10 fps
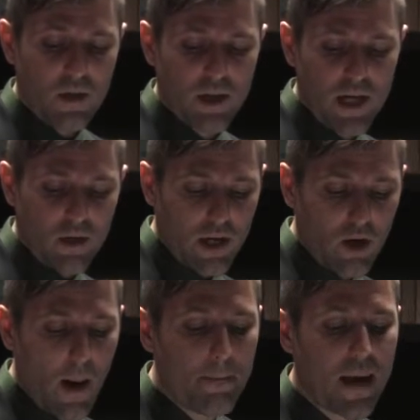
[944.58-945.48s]
The
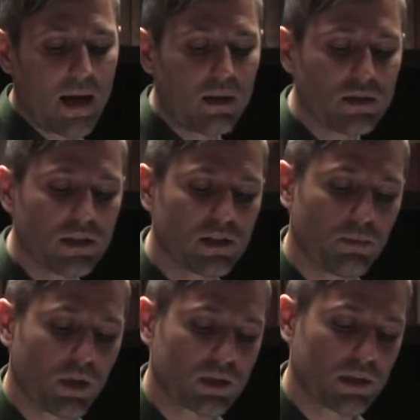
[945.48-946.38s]
narrator abandons his
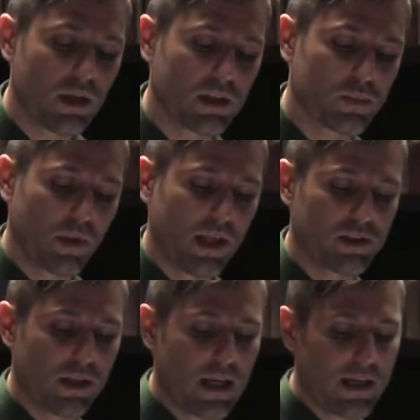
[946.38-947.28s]
books and
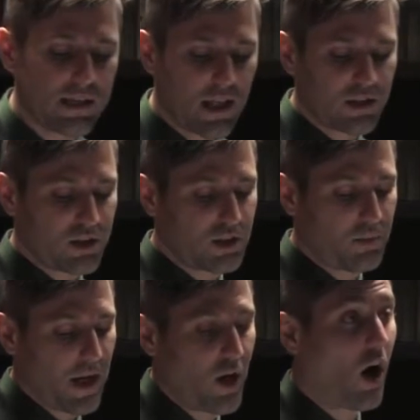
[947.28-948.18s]
explains that he intends to
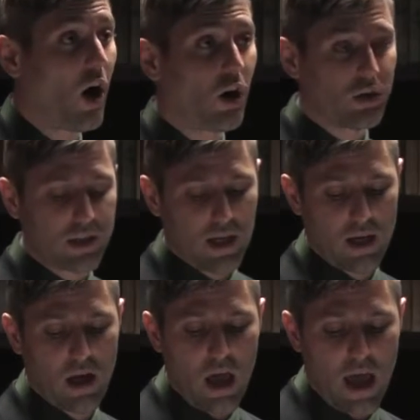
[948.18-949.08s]
spend all
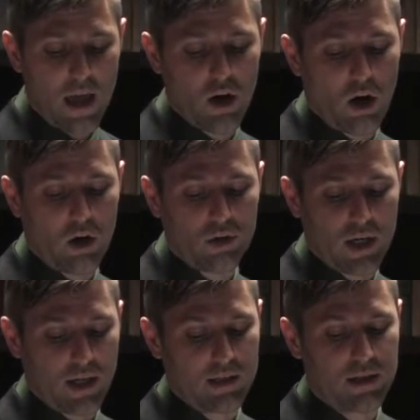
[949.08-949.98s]
day and all
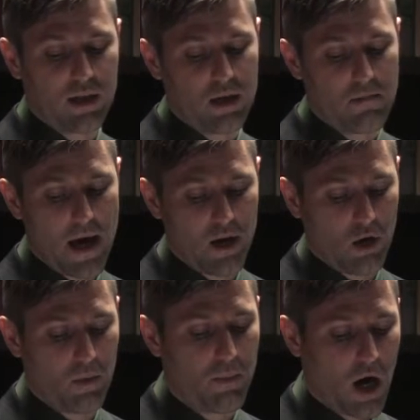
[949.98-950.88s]
night in a
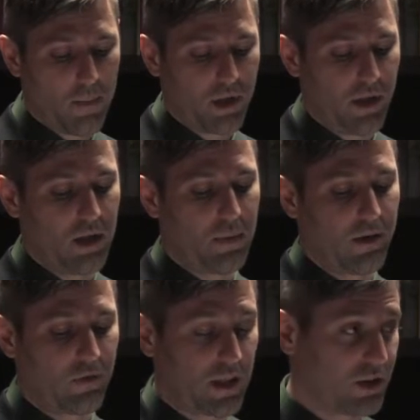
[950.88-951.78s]
meadow populated by
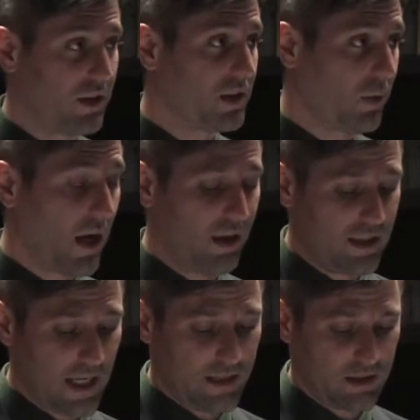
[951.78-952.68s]
freshly sprouted
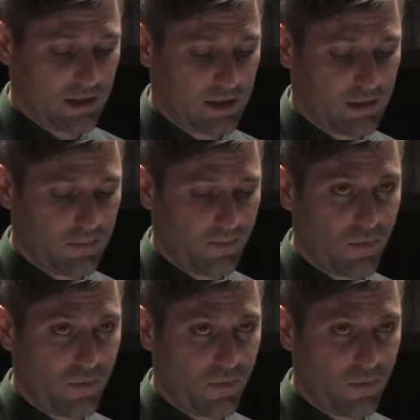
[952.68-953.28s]
daisies.